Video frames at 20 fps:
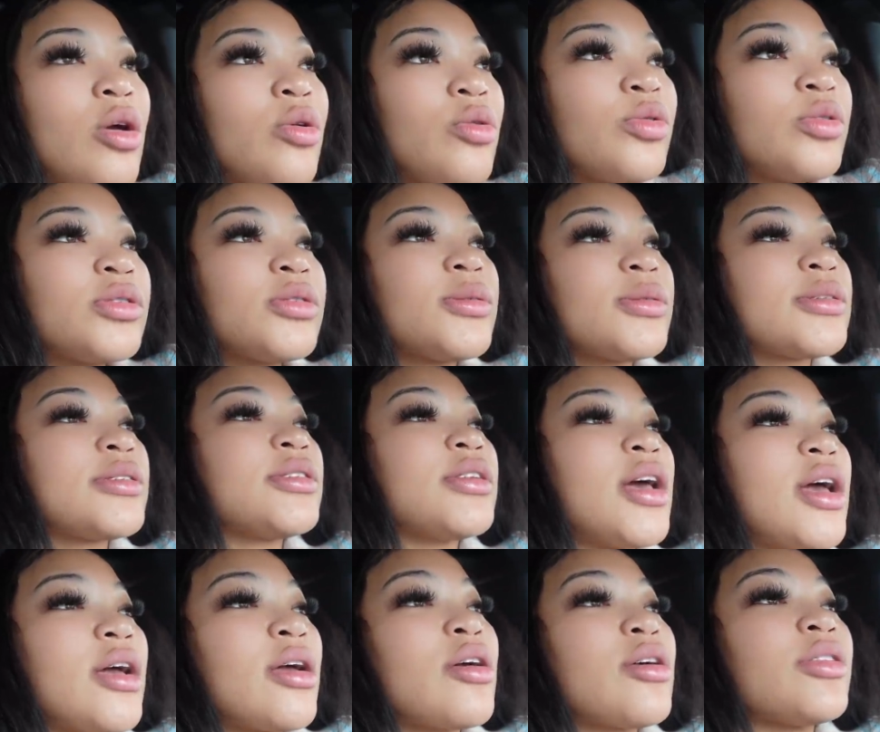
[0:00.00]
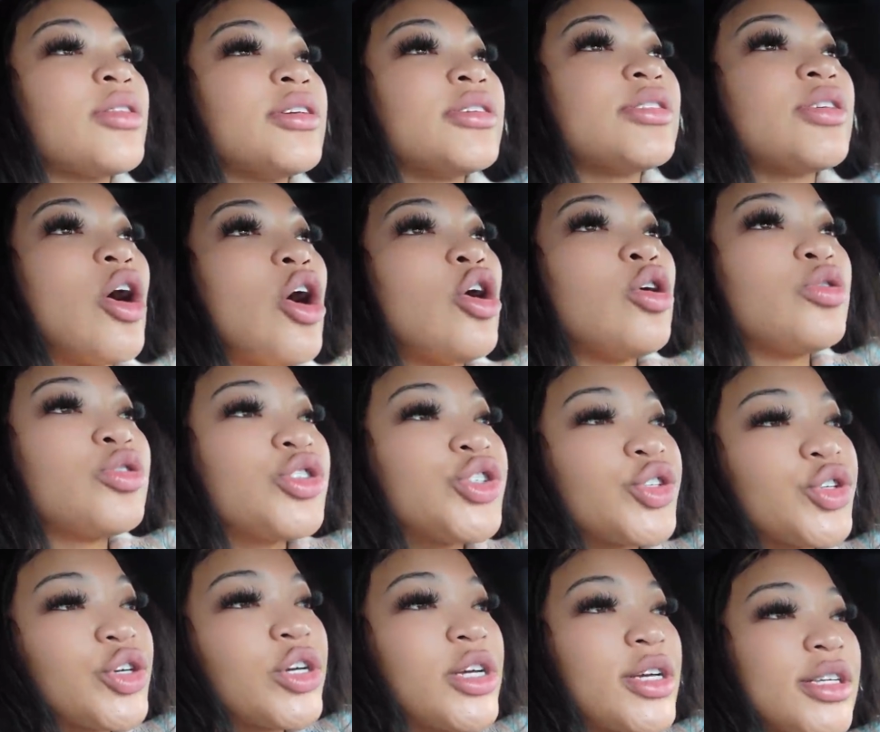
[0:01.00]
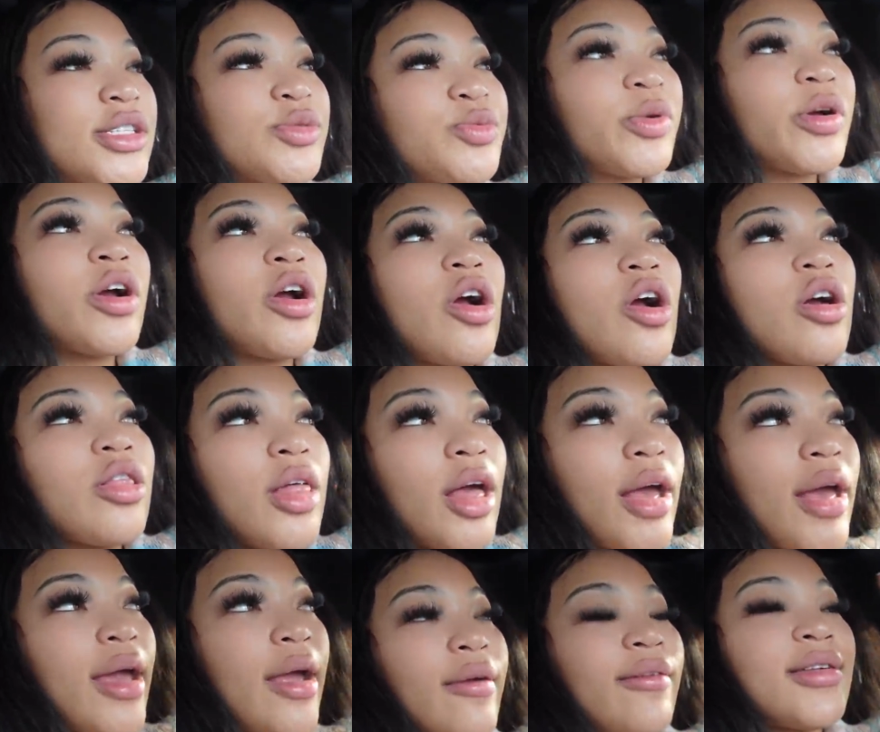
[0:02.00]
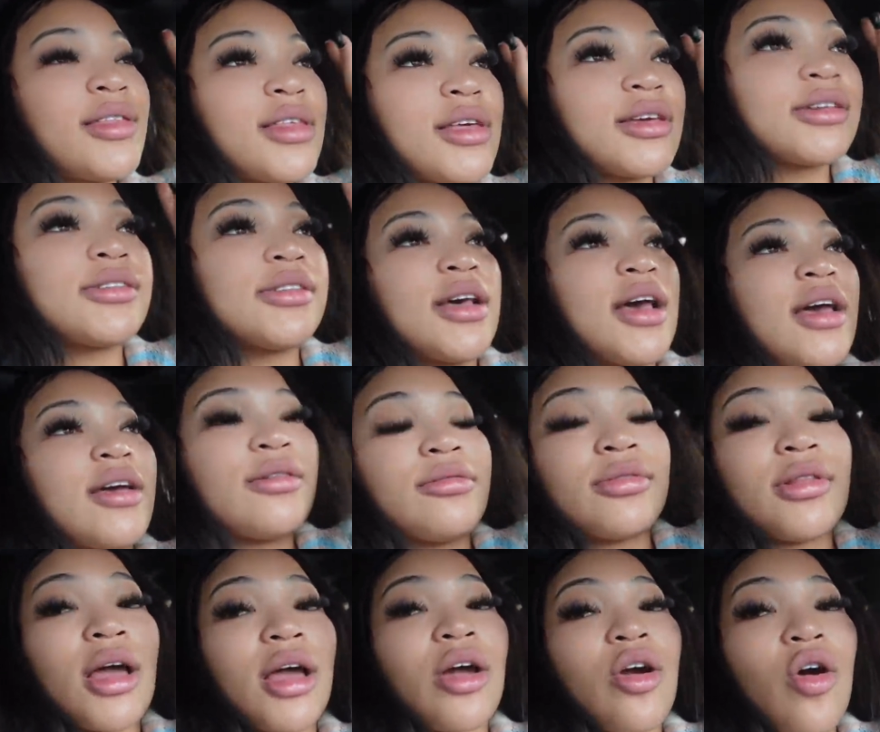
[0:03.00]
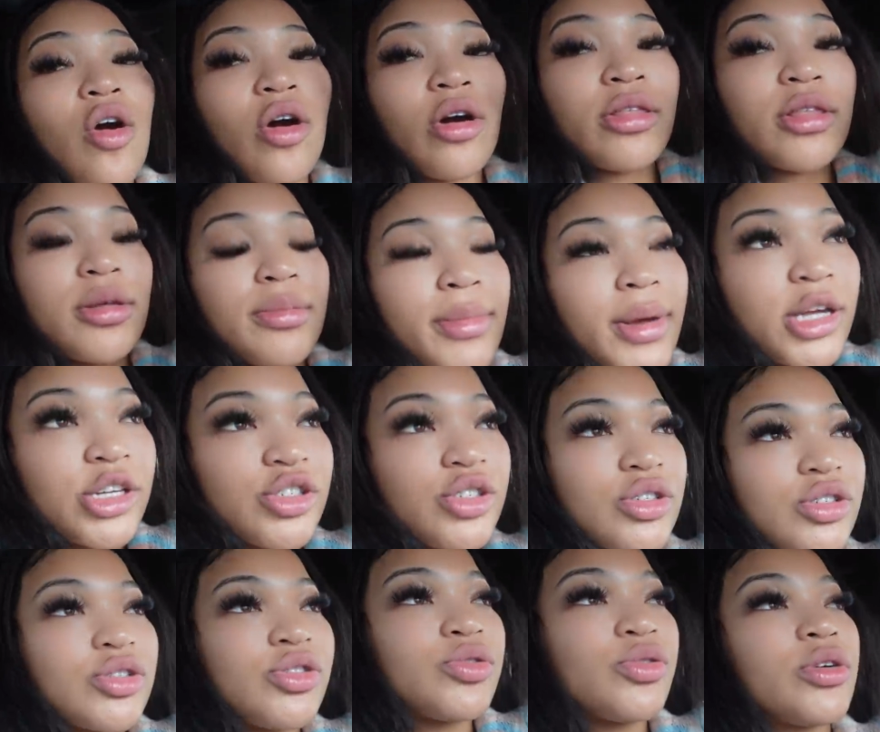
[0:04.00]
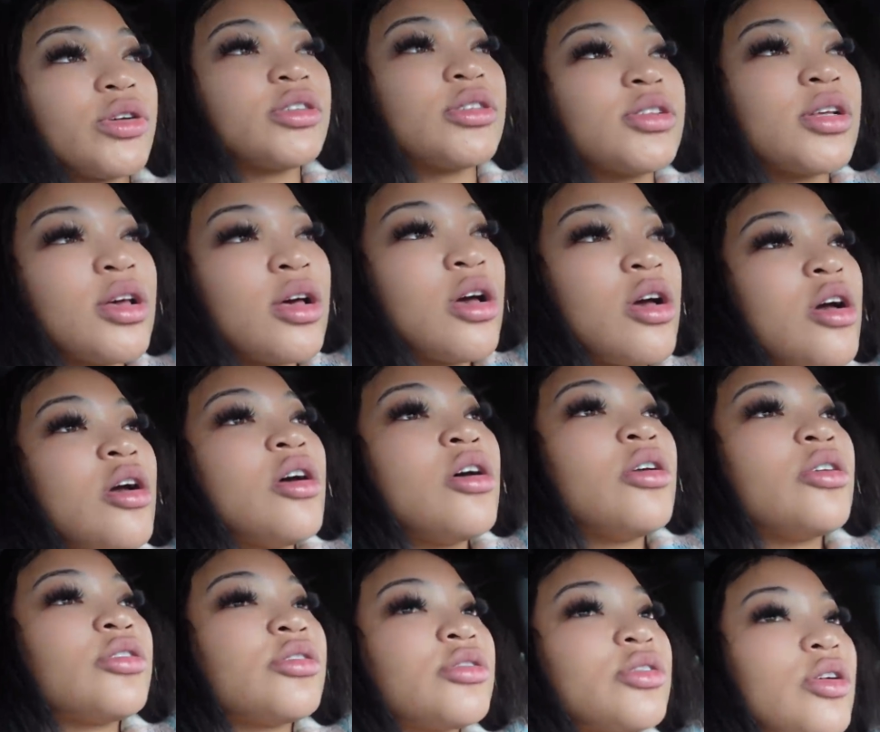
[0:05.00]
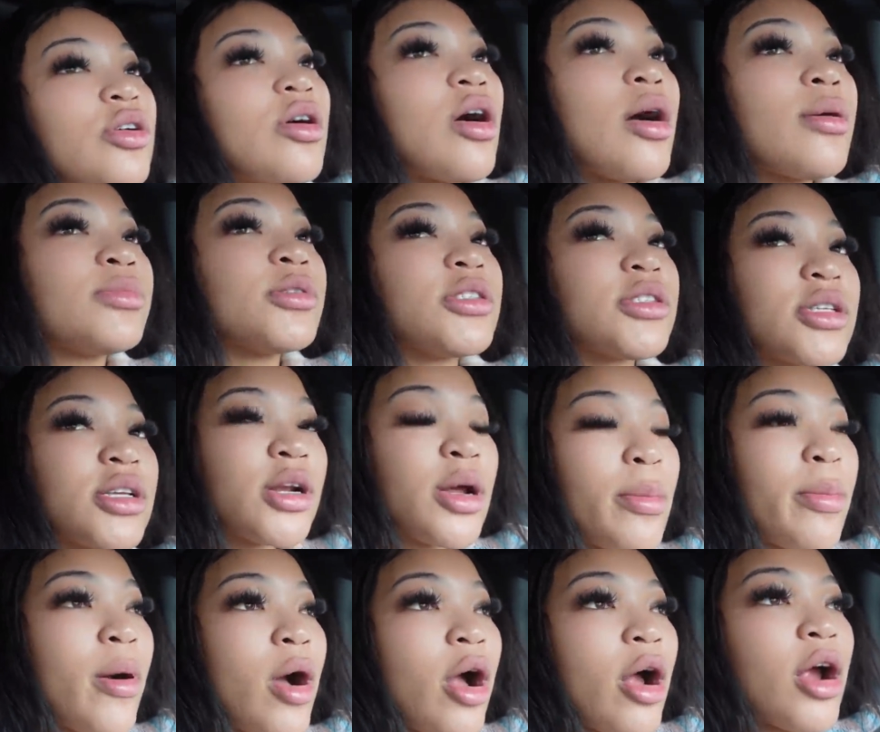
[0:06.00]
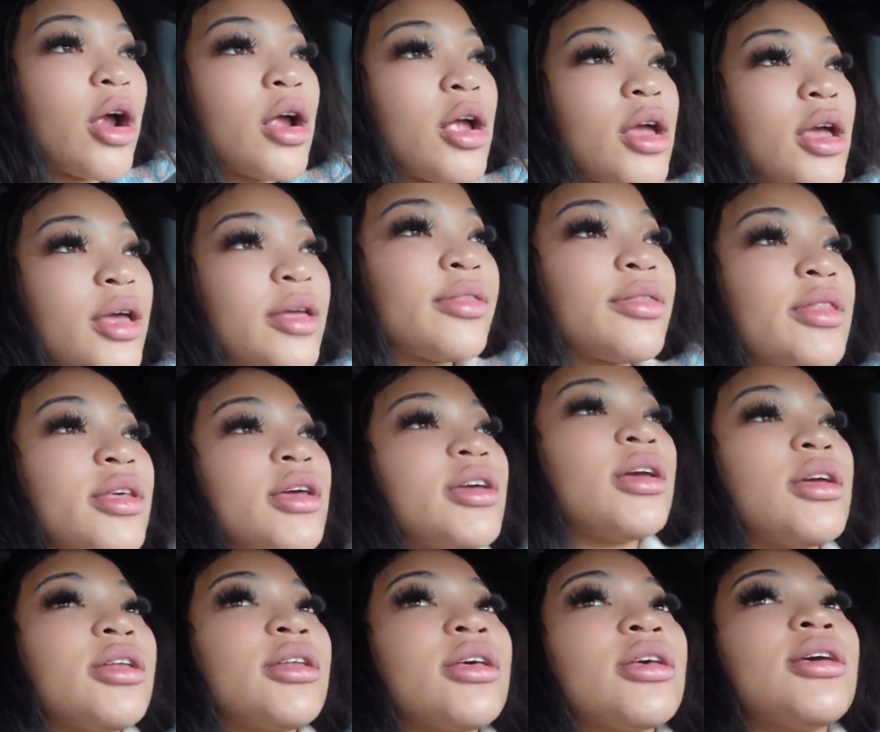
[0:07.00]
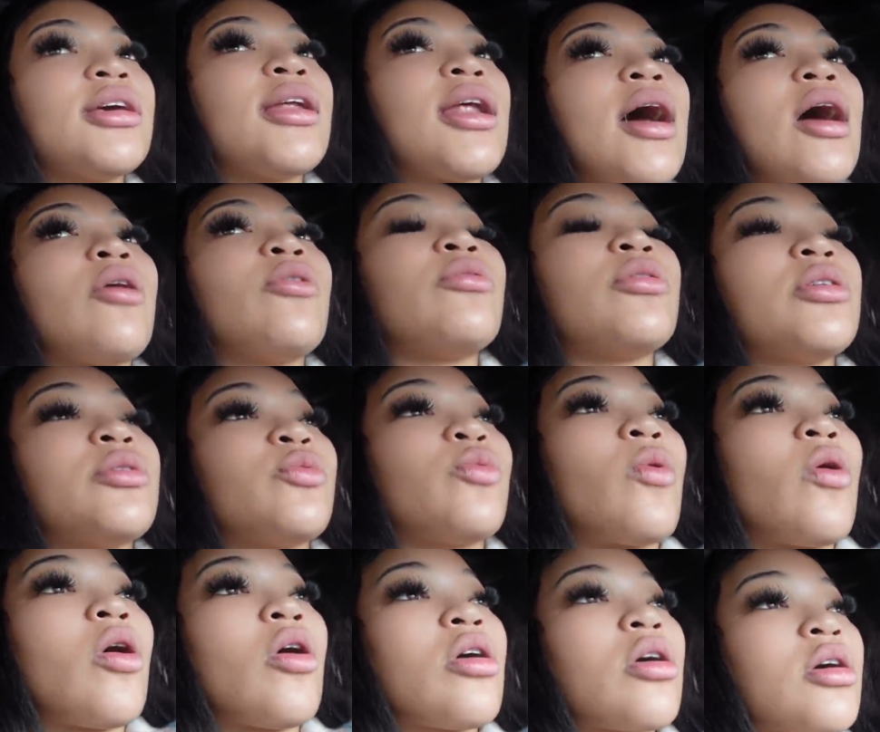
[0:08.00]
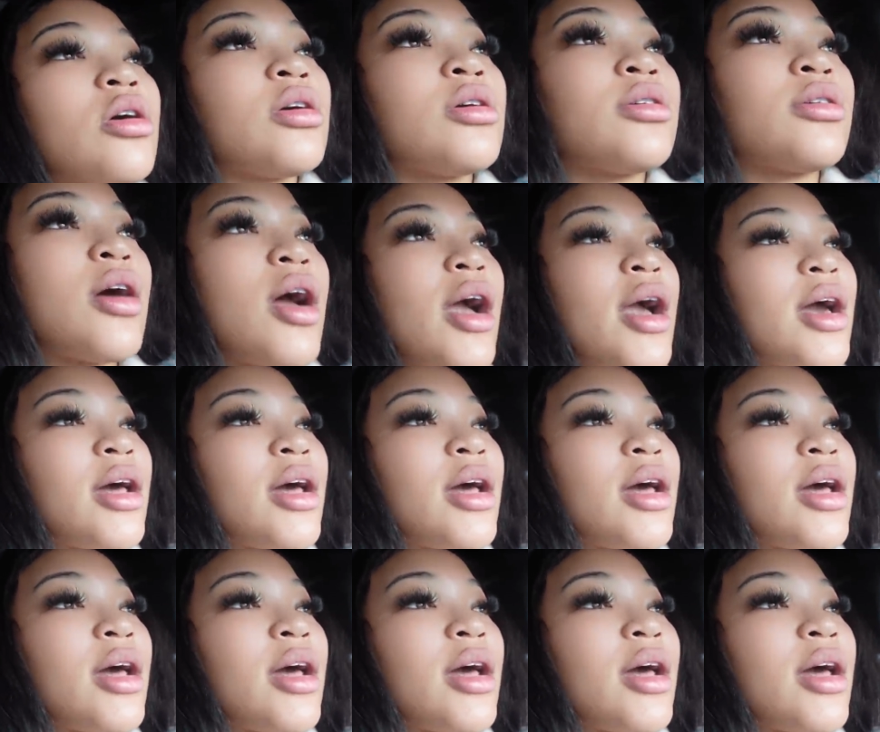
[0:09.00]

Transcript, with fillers: what i to say this oak street is where like everything's at like all the major stores so i'm just gonna park and then get out and walk i